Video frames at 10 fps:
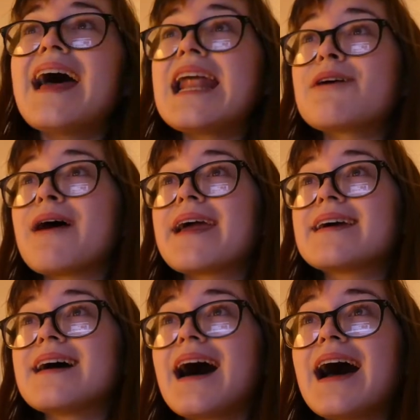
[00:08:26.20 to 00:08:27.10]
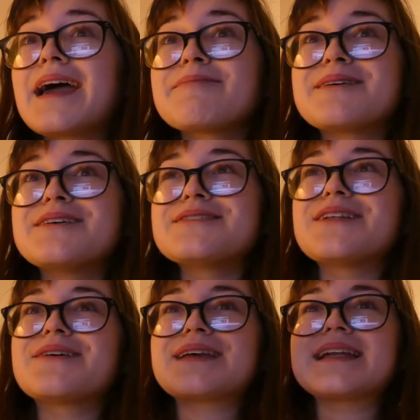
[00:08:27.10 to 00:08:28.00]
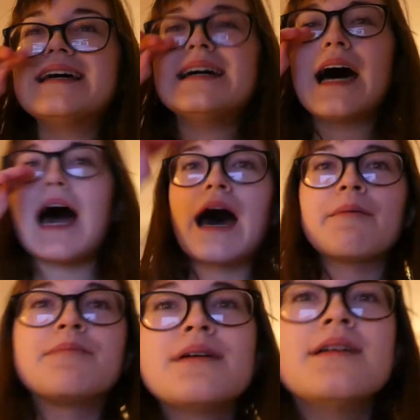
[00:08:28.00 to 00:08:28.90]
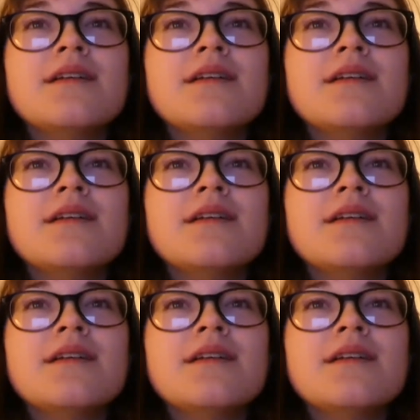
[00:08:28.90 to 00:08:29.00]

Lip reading: Anyway, I'm loading up.